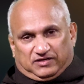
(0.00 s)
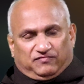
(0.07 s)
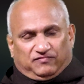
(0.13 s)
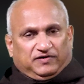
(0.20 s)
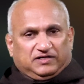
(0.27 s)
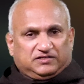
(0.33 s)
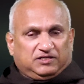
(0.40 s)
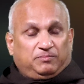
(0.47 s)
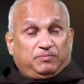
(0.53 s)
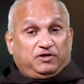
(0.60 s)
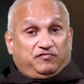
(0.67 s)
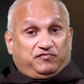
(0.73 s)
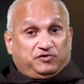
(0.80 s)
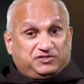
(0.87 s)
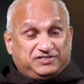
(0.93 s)
Now, for example,
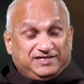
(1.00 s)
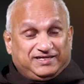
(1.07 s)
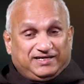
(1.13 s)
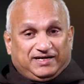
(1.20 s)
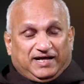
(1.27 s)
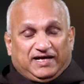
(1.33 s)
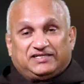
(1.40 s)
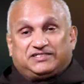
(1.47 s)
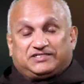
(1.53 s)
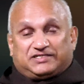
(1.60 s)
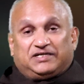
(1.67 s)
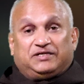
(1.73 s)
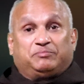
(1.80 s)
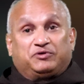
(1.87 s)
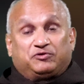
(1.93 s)
if you see a nice
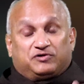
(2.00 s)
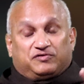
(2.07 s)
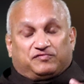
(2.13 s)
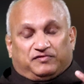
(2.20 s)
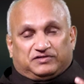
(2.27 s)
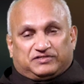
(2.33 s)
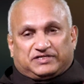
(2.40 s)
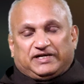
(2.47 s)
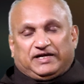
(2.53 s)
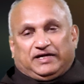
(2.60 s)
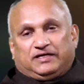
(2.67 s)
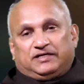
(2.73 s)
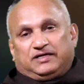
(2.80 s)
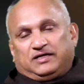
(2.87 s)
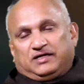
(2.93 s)
tree, beautiful
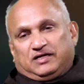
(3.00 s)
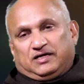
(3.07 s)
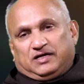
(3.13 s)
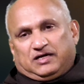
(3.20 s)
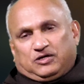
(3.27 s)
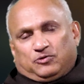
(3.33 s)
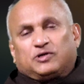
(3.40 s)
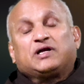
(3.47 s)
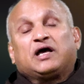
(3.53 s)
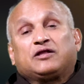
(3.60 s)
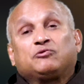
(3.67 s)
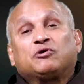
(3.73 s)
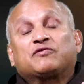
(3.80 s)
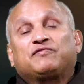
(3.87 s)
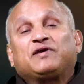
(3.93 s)
tree, what are
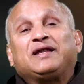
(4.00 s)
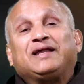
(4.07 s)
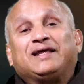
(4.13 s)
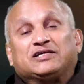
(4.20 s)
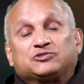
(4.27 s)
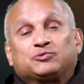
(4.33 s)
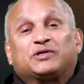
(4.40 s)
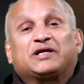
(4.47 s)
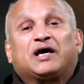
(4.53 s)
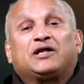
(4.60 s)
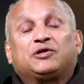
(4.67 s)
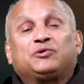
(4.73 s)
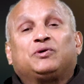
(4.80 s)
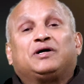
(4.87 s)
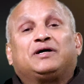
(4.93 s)
your feelings? What
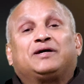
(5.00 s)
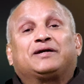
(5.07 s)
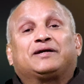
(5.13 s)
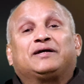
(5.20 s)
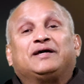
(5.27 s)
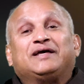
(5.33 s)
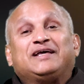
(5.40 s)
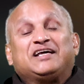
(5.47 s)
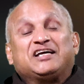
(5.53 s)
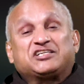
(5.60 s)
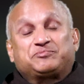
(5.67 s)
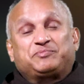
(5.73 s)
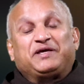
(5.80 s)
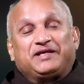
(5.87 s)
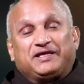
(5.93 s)
are your
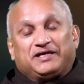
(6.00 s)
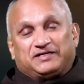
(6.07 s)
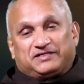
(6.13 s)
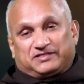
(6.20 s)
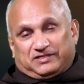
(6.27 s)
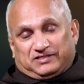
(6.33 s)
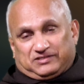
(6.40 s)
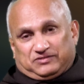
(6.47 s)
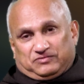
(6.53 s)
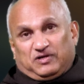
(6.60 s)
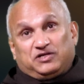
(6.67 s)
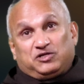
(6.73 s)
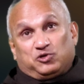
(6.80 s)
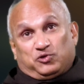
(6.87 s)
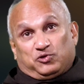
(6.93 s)
experiences?
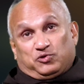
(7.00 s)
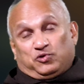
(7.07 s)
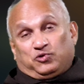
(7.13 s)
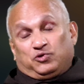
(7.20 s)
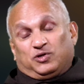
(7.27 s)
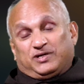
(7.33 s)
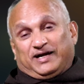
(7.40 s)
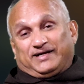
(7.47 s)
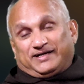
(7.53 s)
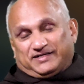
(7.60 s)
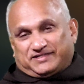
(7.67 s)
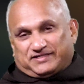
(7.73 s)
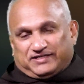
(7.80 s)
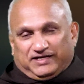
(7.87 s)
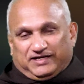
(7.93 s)
When you look at a
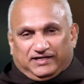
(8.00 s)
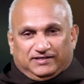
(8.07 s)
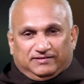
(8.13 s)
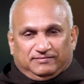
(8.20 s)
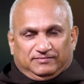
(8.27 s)
tree,